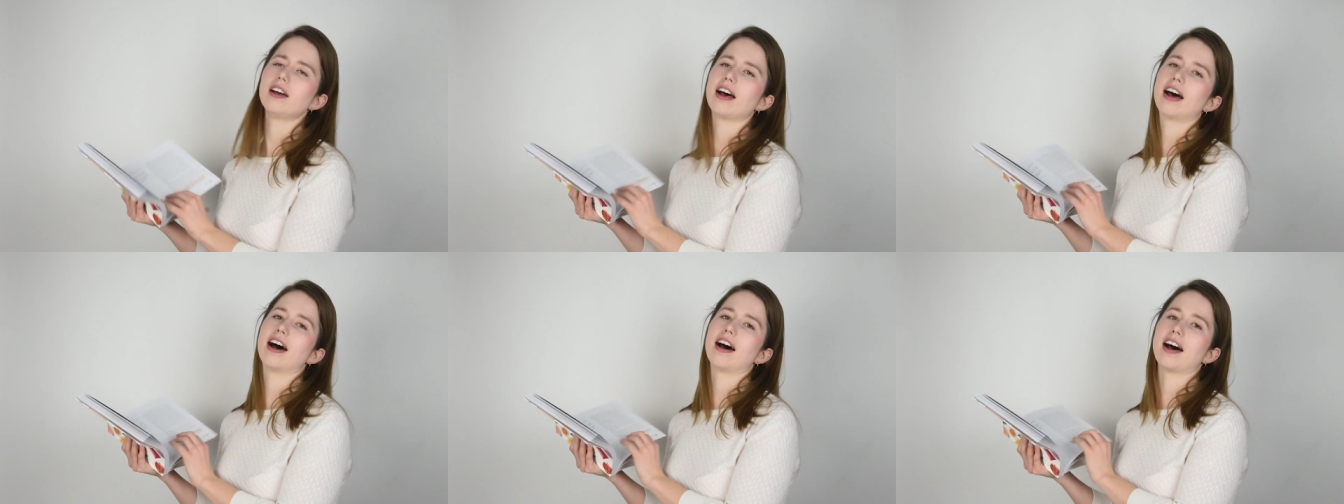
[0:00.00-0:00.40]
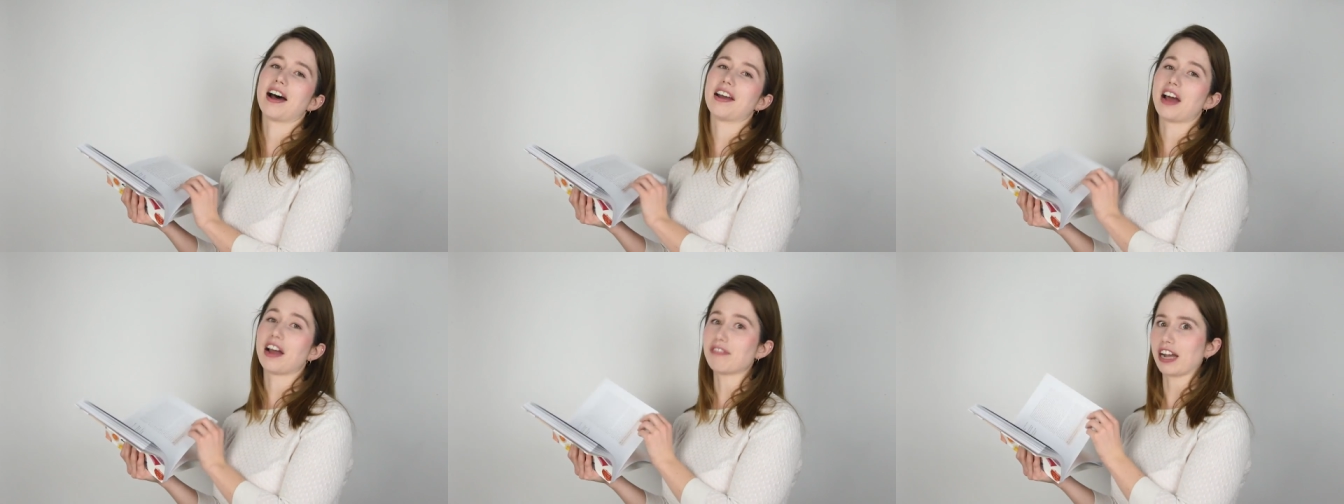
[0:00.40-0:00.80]
uh,
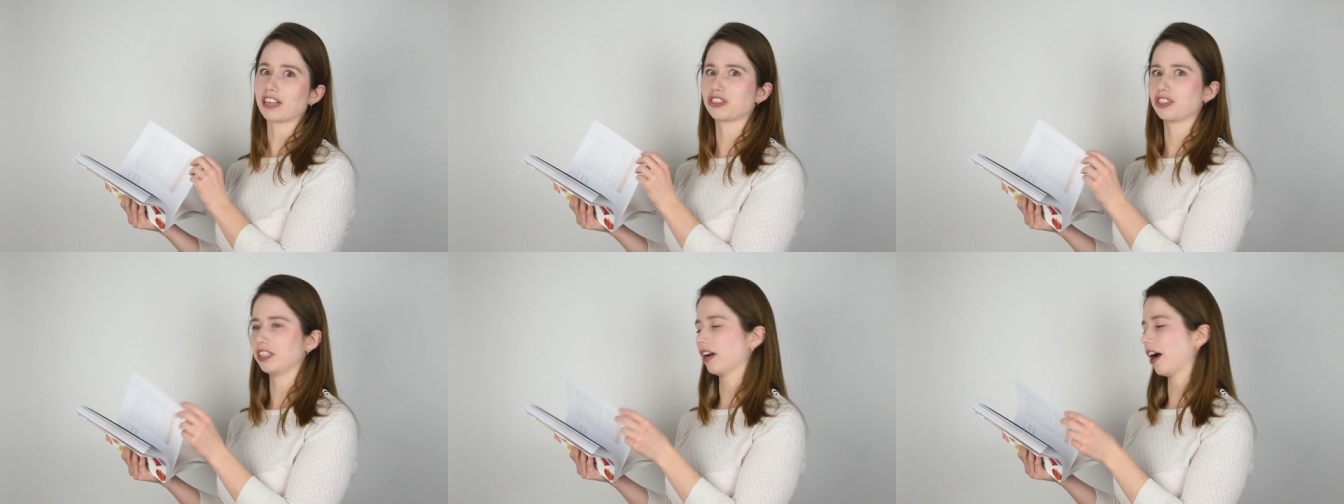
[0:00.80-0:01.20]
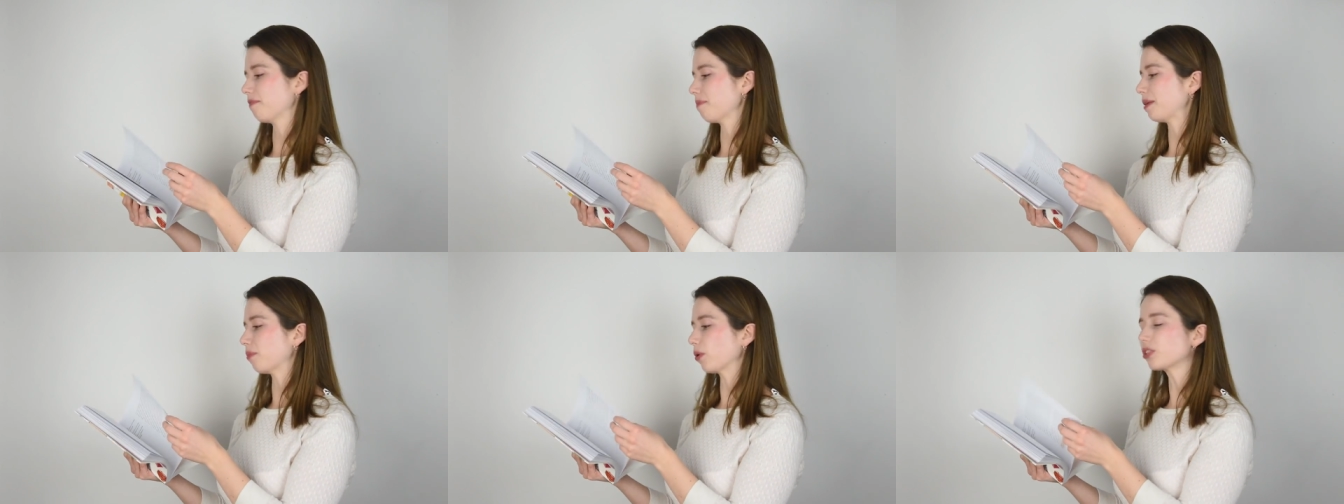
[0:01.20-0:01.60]
and i've actually i
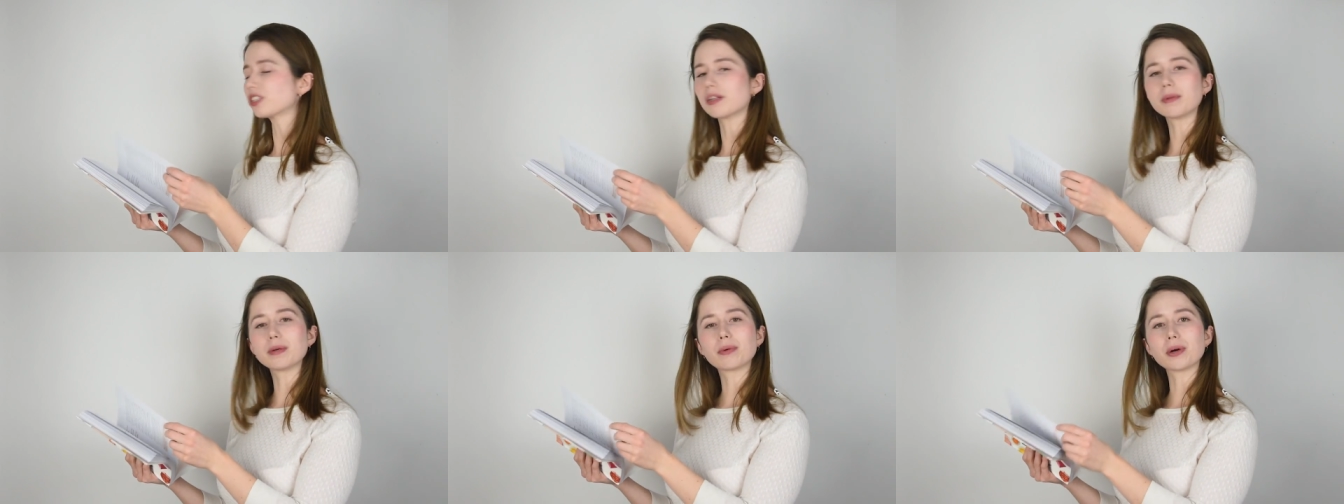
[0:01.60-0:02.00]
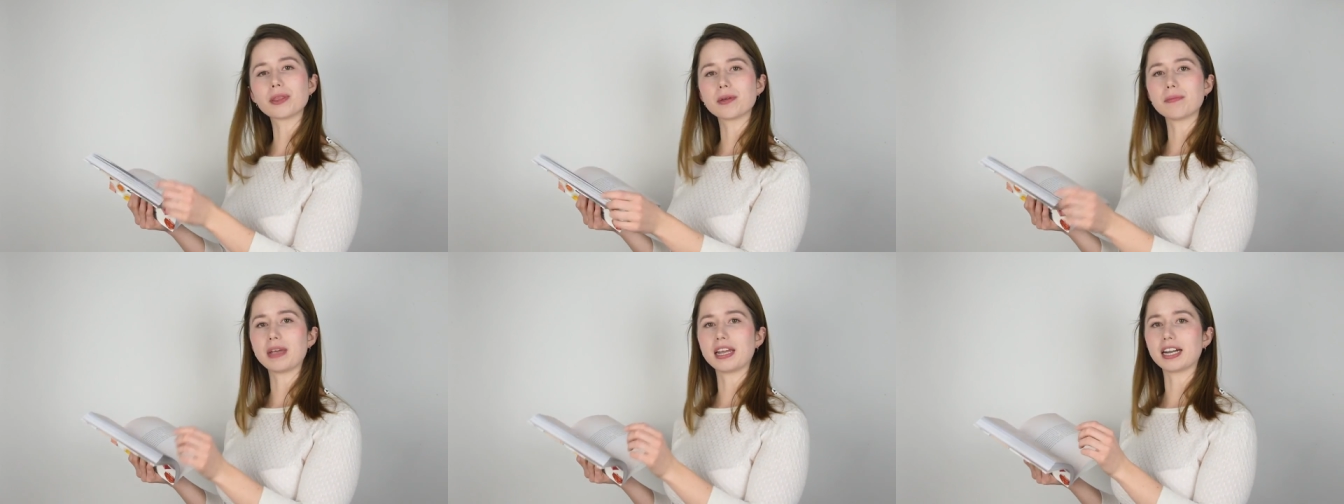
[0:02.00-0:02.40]
made most of them and put
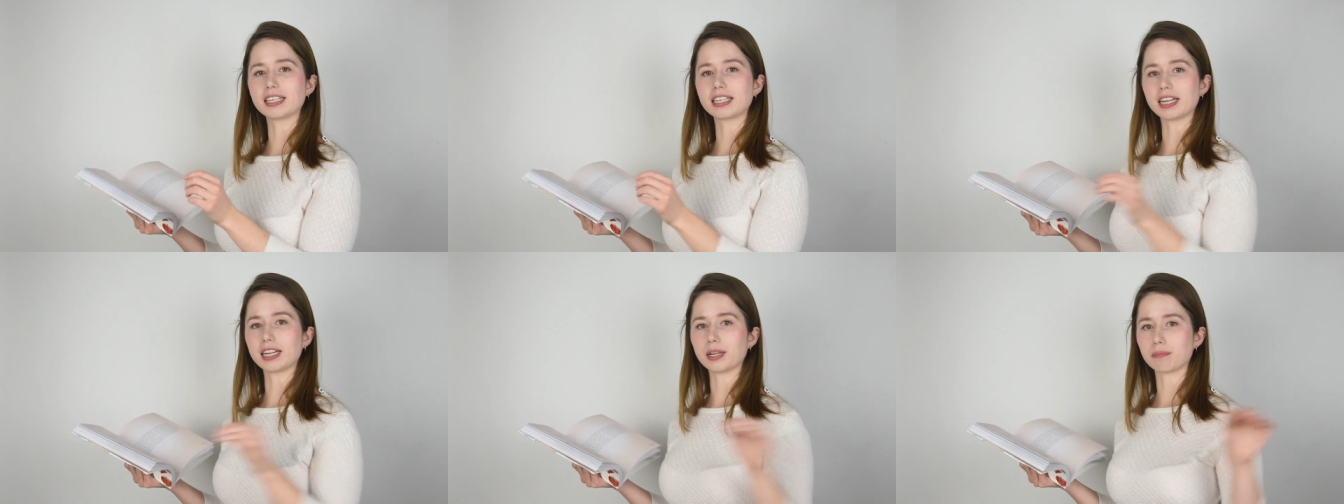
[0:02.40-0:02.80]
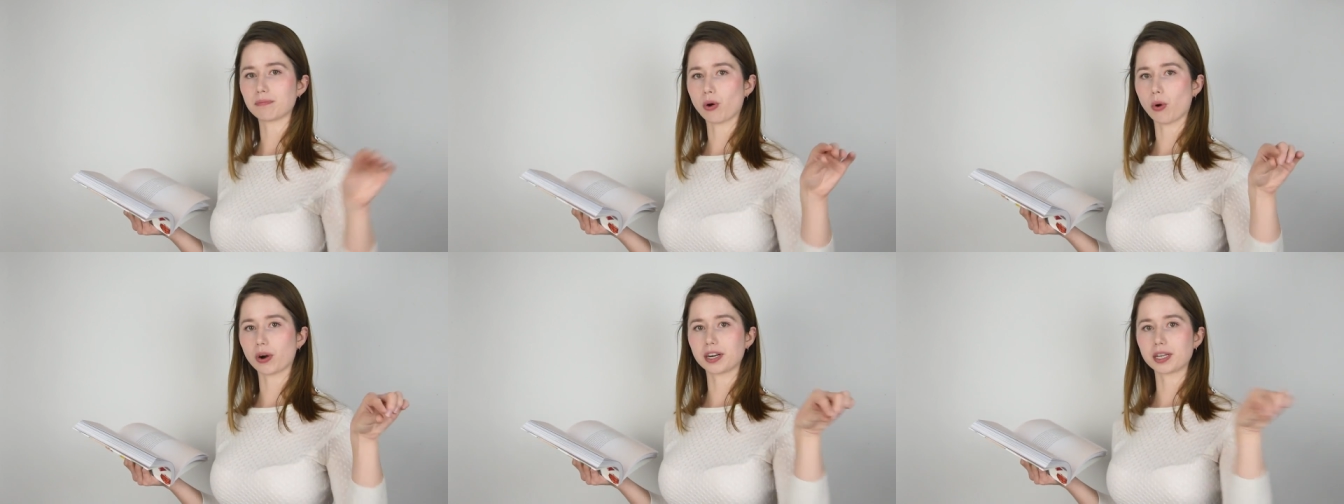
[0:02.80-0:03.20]
them in a little
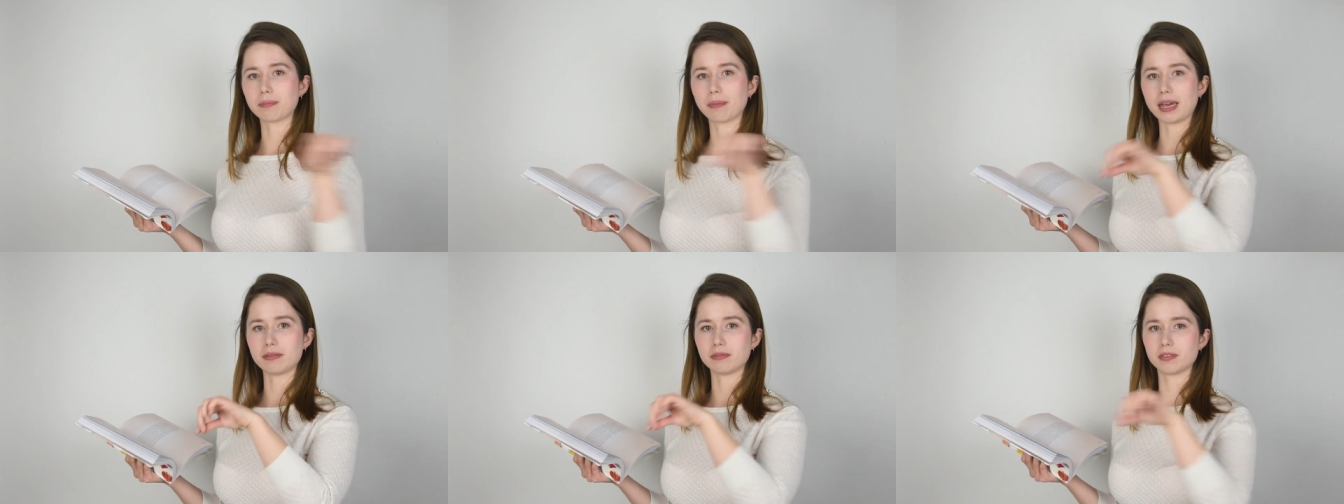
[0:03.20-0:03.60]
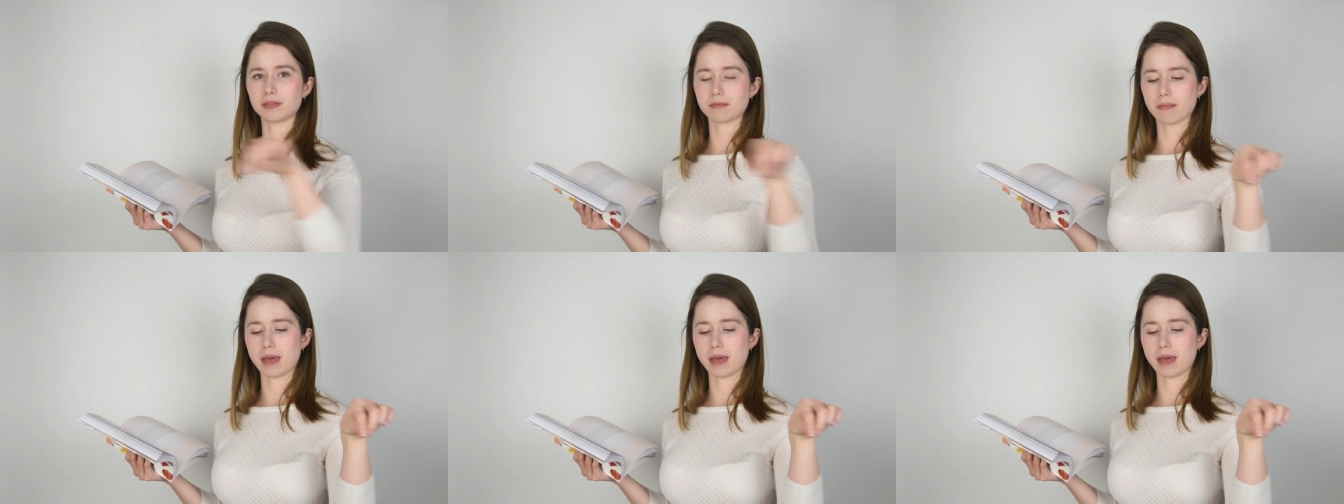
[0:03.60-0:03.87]
pouring paint